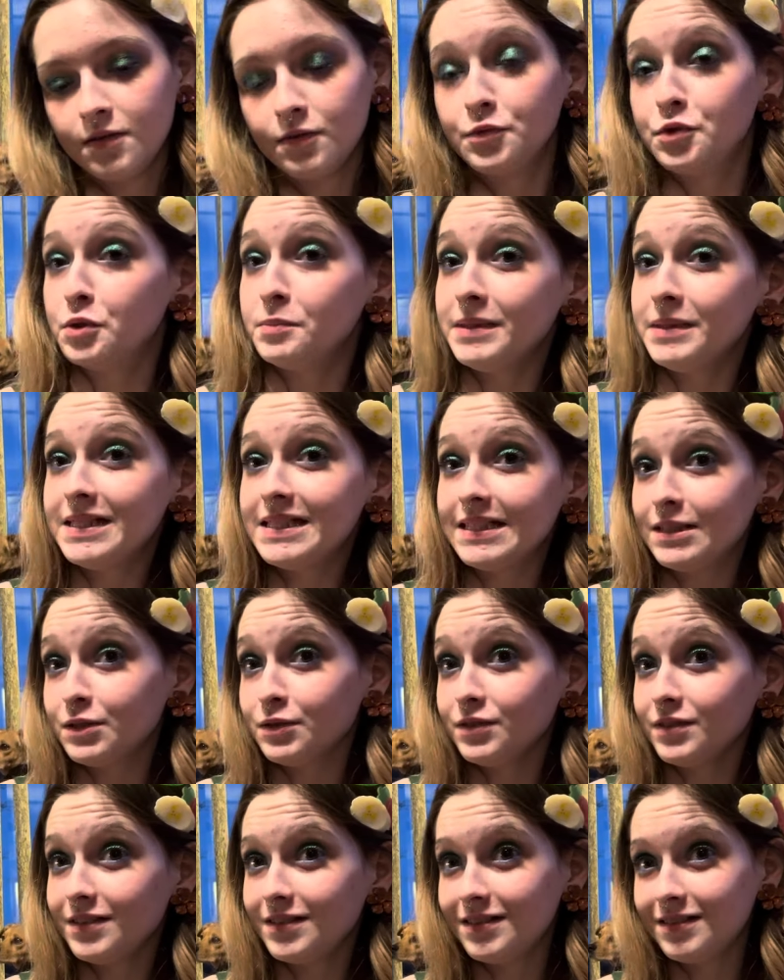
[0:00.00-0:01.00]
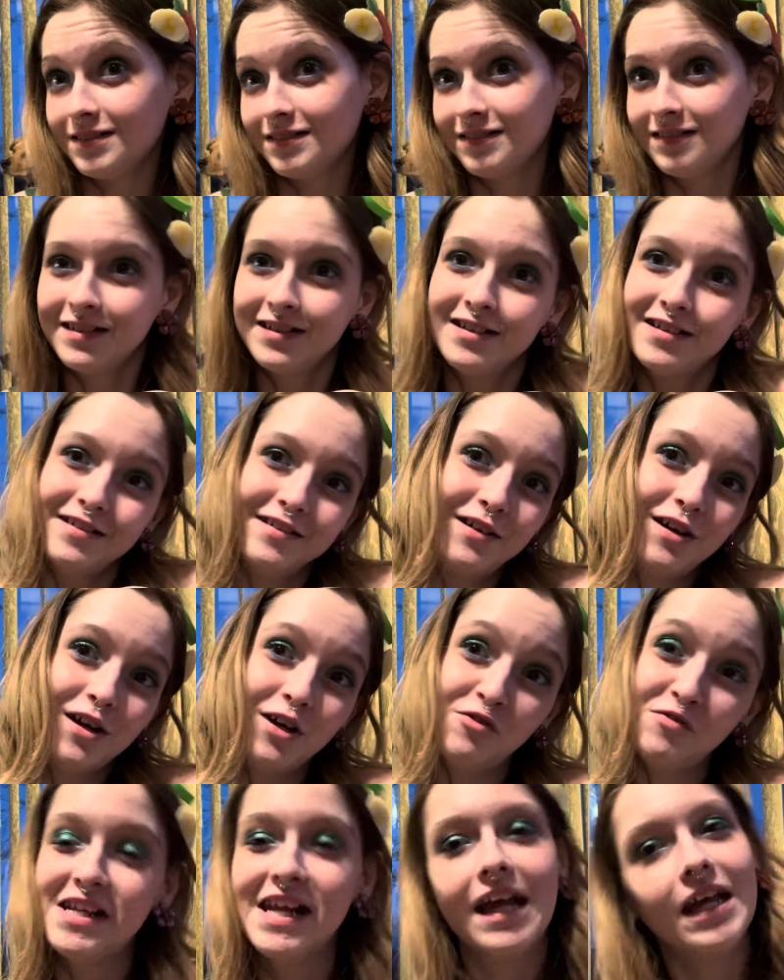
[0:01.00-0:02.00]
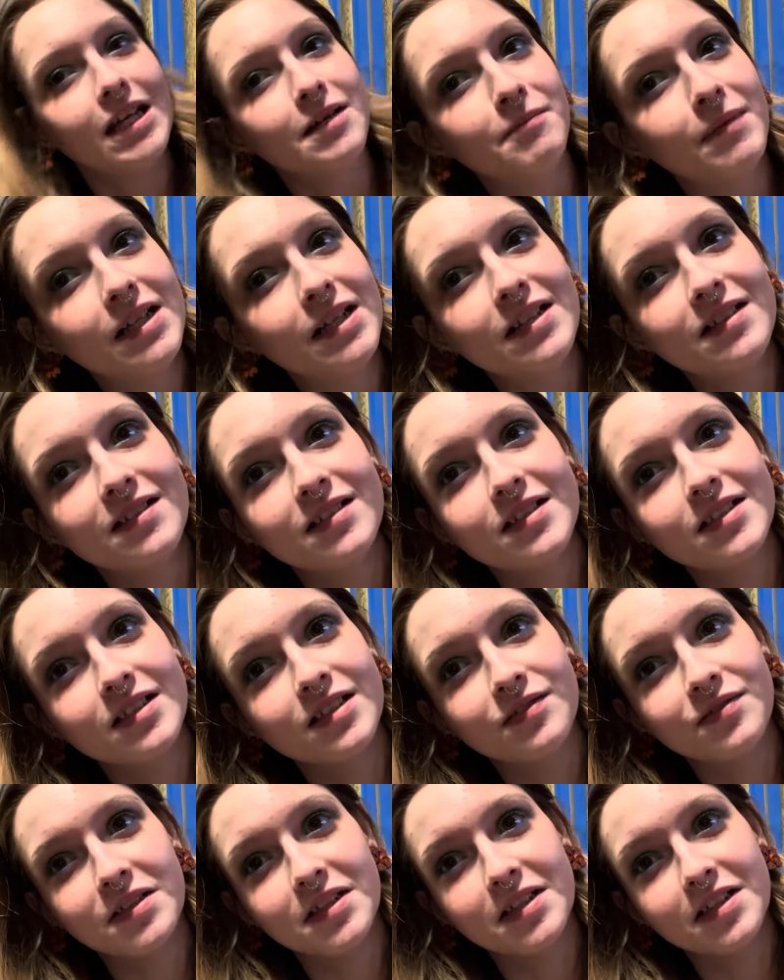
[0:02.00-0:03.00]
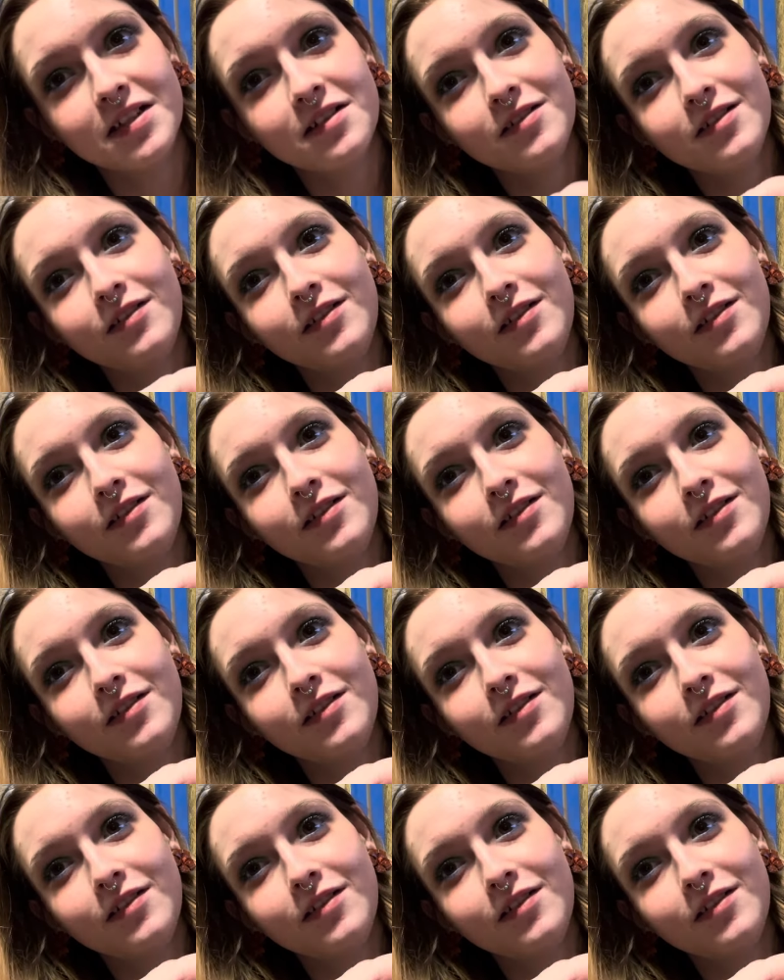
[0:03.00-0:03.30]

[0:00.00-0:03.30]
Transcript: So my stickers. Are we eight minutes into this video,